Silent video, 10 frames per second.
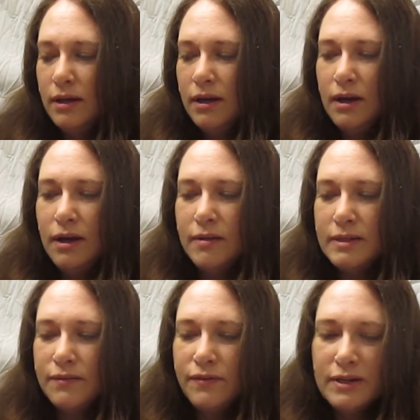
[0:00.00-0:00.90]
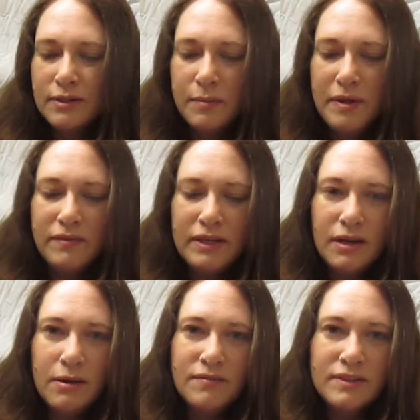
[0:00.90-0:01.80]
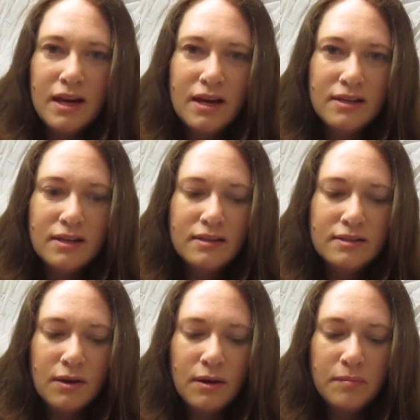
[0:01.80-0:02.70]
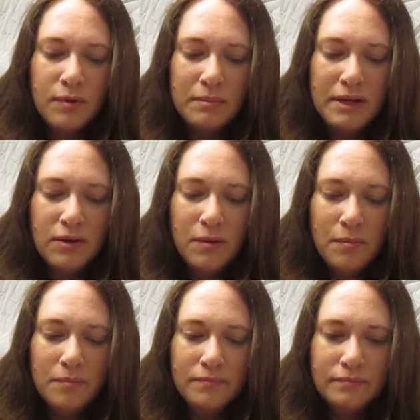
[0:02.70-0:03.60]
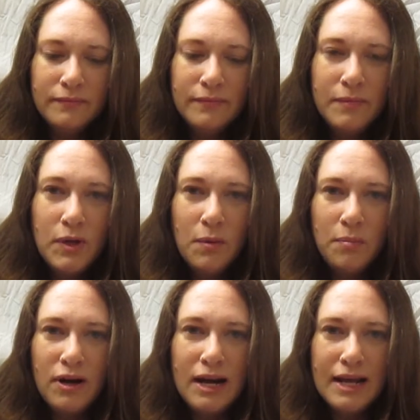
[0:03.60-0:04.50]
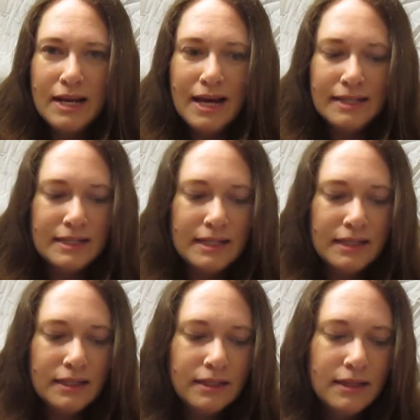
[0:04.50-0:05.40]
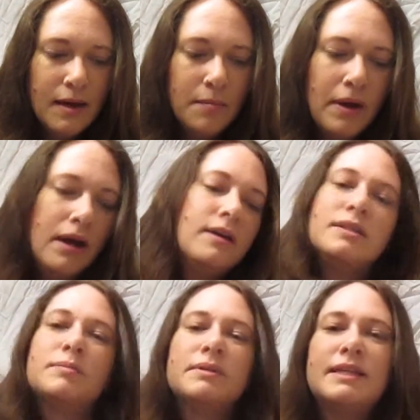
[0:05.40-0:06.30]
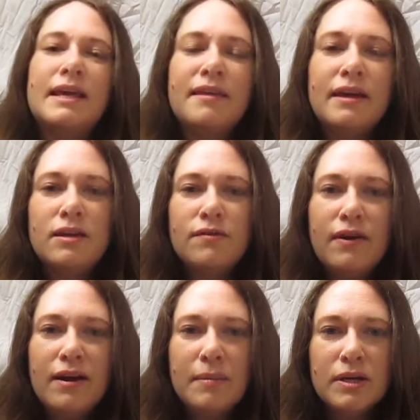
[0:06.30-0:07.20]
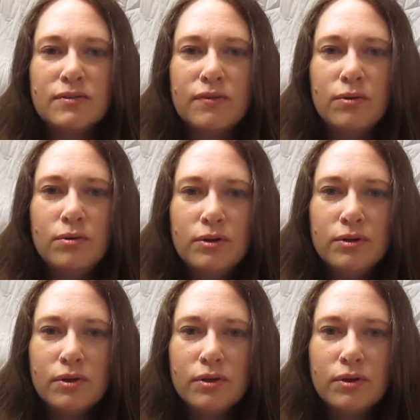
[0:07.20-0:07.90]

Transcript: It's the first comment video I've done, so I'm probably not not brilliant at it. But I just want to say thank you very much for all your